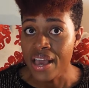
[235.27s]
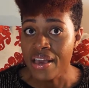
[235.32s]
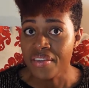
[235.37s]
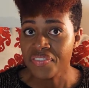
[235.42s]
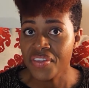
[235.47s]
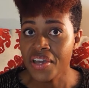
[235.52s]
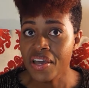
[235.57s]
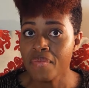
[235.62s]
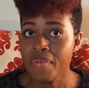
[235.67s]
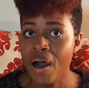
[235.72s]

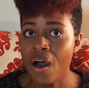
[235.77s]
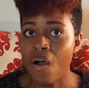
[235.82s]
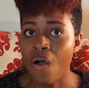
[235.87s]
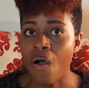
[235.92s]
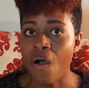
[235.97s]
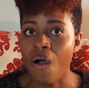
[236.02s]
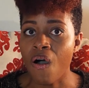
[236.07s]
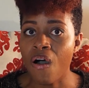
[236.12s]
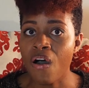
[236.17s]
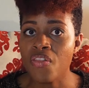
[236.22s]
Think about
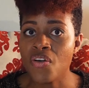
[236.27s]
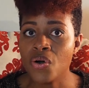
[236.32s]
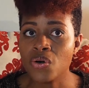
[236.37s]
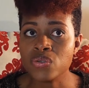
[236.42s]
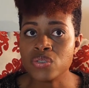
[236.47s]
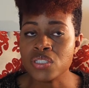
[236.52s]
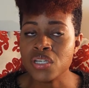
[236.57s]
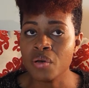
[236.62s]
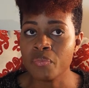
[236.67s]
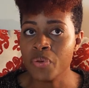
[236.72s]
all
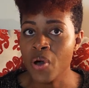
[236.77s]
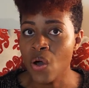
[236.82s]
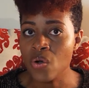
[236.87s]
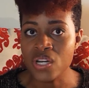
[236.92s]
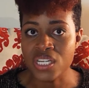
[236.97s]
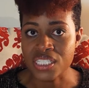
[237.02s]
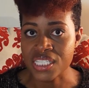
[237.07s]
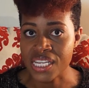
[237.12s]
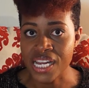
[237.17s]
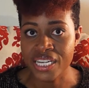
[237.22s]
those
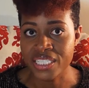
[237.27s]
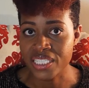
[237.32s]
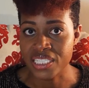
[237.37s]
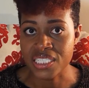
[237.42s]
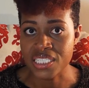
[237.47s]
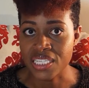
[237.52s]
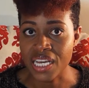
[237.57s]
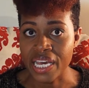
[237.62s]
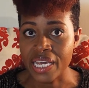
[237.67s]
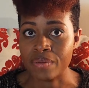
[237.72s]
components that I
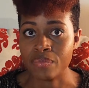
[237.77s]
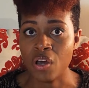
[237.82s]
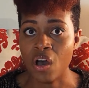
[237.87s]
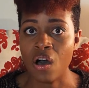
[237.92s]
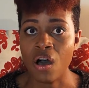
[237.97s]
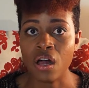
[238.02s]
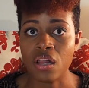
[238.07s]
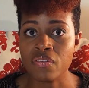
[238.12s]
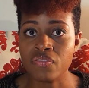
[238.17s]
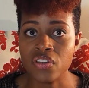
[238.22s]
just named.
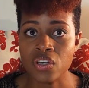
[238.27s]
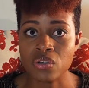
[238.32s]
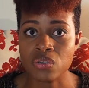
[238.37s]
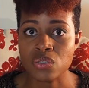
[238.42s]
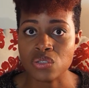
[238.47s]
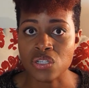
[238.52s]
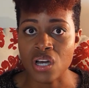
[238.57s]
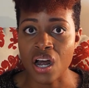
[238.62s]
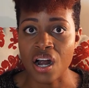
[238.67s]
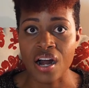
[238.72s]
All of
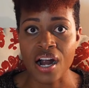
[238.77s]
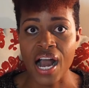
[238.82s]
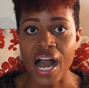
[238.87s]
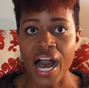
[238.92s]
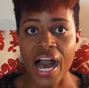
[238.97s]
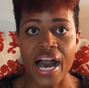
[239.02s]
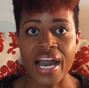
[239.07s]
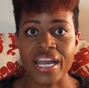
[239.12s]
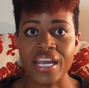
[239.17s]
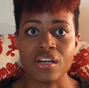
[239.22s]
those are
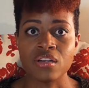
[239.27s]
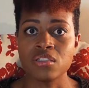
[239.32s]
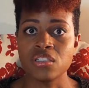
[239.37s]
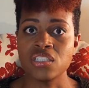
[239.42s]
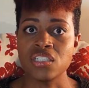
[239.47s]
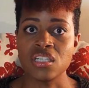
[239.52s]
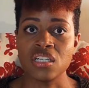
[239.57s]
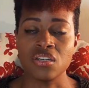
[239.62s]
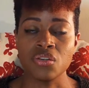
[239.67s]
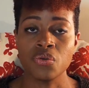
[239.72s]
high
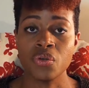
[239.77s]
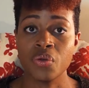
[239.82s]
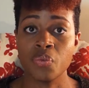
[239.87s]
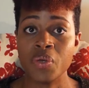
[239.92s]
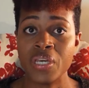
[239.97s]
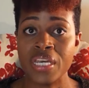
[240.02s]
energy. We